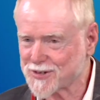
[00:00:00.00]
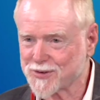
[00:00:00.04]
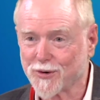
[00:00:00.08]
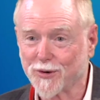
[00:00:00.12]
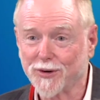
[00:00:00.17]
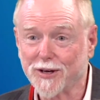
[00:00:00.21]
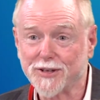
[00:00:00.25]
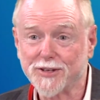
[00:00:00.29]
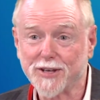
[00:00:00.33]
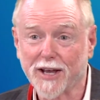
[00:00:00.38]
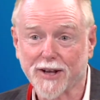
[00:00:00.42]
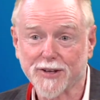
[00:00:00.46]

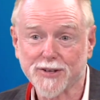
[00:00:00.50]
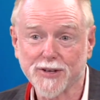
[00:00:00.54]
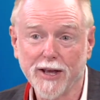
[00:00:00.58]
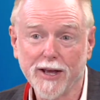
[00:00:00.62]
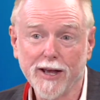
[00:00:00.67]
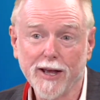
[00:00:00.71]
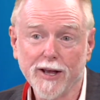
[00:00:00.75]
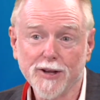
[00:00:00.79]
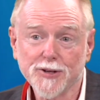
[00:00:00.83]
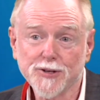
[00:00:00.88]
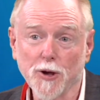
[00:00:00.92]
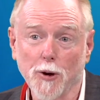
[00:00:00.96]
text.
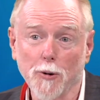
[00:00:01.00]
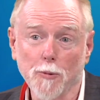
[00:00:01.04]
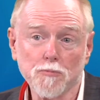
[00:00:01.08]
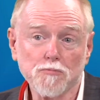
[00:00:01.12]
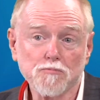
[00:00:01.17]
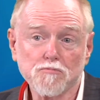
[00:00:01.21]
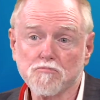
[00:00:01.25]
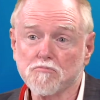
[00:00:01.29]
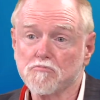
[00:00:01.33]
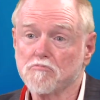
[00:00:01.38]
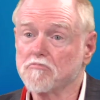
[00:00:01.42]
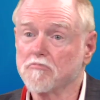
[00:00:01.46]
So
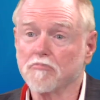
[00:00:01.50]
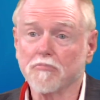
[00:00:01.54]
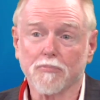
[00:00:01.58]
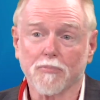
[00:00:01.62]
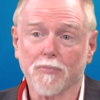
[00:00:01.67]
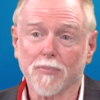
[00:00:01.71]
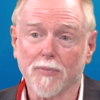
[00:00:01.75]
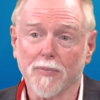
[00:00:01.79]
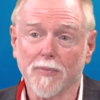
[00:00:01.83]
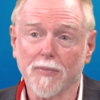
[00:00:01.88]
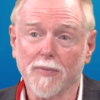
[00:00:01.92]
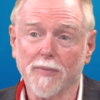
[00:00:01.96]

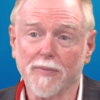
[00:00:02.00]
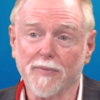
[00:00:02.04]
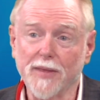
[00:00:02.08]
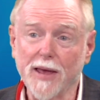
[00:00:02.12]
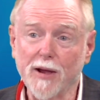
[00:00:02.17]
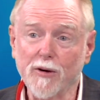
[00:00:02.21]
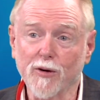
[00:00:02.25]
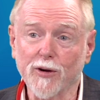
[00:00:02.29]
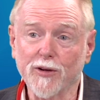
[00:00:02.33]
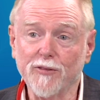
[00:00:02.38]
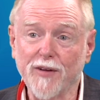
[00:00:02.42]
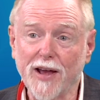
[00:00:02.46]
they
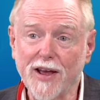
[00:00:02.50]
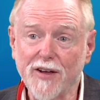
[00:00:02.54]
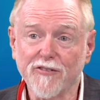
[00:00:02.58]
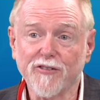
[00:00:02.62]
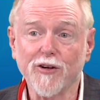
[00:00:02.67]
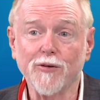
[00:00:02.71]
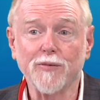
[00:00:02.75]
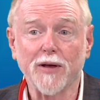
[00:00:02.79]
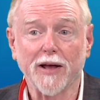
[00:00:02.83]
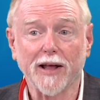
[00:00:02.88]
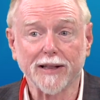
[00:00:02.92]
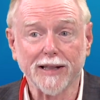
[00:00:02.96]
were
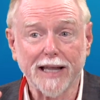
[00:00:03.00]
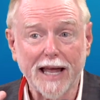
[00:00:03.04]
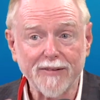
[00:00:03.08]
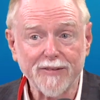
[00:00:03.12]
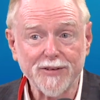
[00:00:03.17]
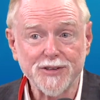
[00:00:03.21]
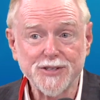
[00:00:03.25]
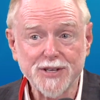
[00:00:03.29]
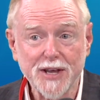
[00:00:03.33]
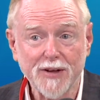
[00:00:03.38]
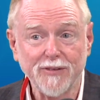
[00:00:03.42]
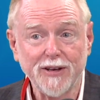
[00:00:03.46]
from
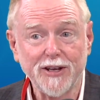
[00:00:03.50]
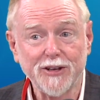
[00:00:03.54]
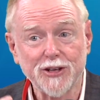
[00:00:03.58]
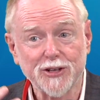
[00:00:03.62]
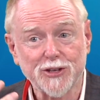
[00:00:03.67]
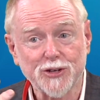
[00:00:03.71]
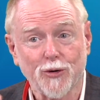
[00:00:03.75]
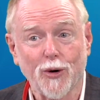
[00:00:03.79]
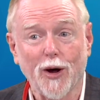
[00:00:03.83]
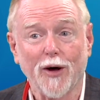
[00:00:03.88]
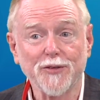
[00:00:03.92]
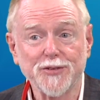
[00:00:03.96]
1170 to
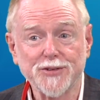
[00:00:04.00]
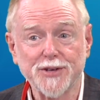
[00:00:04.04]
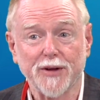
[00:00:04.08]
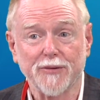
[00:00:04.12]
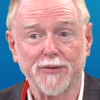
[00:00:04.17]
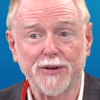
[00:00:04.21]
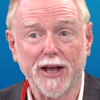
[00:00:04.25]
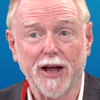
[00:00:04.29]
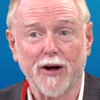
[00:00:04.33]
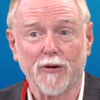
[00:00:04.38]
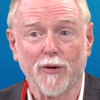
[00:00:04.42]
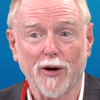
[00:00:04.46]

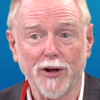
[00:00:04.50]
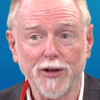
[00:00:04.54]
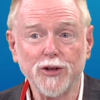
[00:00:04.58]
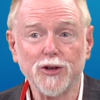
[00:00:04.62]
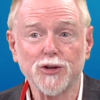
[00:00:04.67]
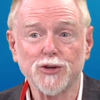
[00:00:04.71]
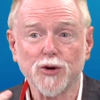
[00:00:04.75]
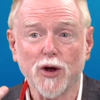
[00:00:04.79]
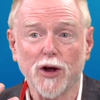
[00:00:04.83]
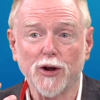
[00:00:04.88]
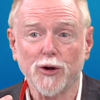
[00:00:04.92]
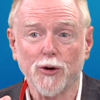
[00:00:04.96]
1270. I want you to
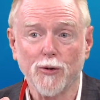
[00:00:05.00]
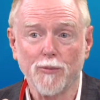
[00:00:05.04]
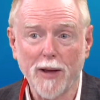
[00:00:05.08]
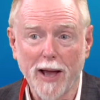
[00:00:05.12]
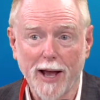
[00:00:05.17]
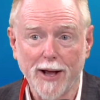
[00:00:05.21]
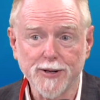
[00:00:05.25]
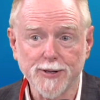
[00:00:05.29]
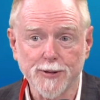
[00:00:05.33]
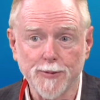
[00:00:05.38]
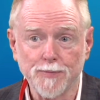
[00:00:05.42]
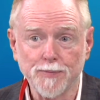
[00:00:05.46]
try to
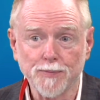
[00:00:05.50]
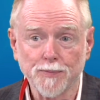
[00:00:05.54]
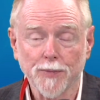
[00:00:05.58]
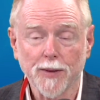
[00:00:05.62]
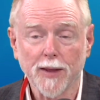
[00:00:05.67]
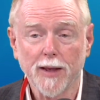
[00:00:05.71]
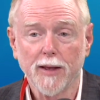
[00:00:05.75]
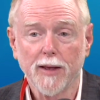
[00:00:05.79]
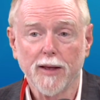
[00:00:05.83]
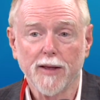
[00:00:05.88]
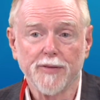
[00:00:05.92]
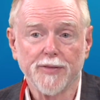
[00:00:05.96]
imagine
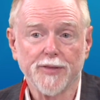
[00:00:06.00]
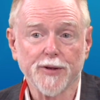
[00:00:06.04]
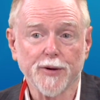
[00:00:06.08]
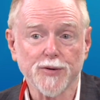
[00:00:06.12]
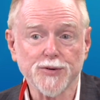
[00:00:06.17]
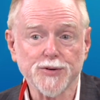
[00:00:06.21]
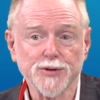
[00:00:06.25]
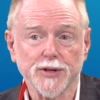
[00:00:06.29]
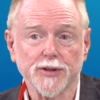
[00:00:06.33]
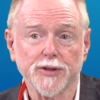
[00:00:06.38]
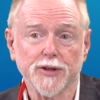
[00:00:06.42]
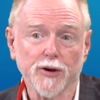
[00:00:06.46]

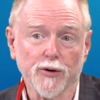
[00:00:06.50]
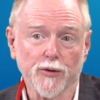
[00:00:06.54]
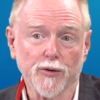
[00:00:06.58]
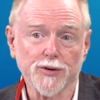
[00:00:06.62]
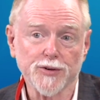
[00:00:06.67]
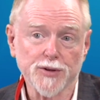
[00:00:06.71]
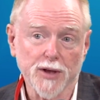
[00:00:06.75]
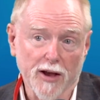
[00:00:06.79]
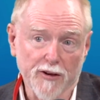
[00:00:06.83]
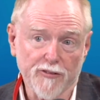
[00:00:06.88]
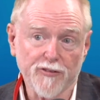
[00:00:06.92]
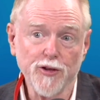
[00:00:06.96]
there were
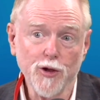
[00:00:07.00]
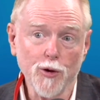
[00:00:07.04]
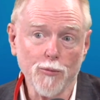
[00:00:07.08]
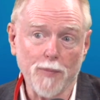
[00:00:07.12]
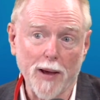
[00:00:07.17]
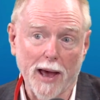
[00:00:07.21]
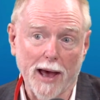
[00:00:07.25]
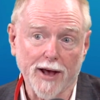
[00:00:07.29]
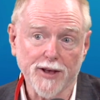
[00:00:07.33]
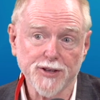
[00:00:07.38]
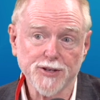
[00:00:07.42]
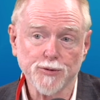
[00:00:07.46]
a few
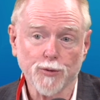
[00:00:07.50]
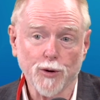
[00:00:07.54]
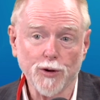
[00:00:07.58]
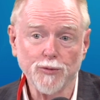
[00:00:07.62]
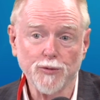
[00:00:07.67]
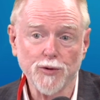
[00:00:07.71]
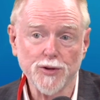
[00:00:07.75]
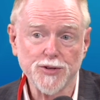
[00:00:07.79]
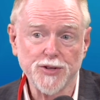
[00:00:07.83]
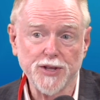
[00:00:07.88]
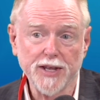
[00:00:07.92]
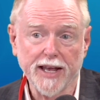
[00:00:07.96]
paths. One
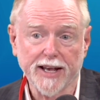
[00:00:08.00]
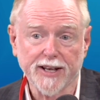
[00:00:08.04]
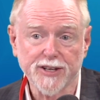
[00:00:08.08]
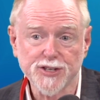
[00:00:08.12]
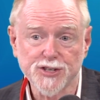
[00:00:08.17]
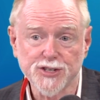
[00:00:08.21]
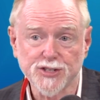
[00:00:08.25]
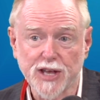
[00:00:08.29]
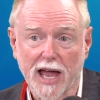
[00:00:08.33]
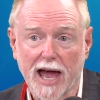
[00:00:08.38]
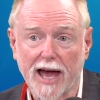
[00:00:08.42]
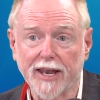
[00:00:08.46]
was the
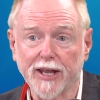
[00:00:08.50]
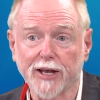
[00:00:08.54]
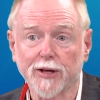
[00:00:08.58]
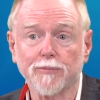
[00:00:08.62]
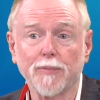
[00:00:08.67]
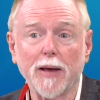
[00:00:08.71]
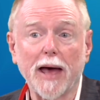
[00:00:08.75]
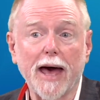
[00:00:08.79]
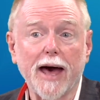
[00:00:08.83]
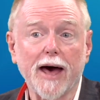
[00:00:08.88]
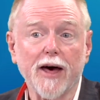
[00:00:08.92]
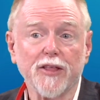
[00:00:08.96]
ecstatic
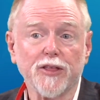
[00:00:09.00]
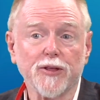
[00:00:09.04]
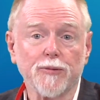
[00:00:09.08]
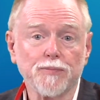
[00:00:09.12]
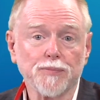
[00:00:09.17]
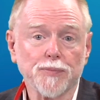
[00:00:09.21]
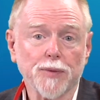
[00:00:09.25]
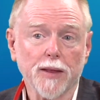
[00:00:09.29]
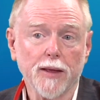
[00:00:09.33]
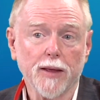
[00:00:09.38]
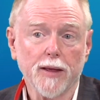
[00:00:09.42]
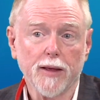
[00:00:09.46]
path,
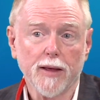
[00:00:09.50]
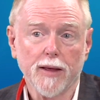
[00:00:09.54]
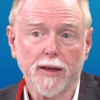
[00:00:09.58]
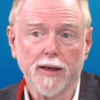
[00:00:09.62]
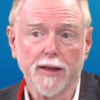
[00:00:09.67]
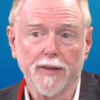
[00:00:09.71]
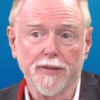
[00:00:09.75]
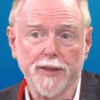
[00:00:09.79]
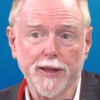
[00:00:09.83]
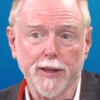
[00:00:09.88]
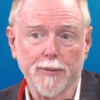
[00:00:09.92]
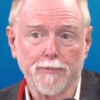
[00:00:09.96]

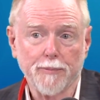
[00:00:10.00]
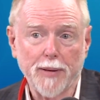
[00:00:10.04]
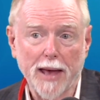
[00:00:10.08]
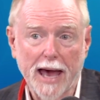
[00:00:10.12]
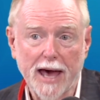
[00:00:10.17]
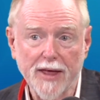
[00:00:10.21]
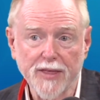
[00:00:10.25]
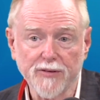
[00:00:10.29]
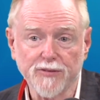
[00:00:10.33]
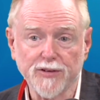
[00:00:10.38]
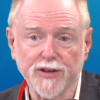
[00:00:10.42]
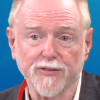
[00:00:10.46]
the
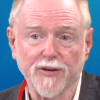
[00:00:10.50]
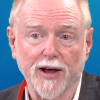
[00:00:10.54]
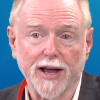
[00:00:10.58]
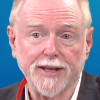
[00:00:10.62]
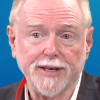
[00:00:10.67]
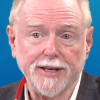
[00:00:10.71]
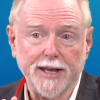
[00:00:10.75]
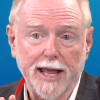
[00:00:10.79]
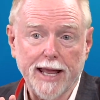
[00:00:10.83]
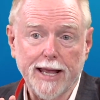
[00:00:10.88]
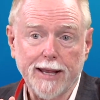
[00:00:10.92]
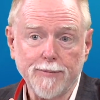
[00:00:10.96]
path of divine
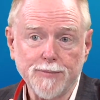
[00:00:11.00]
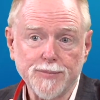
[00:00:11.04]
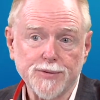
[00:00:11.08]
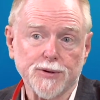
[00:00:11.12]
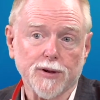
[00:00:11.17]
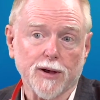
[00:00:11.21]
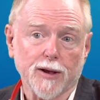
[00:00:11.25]
names,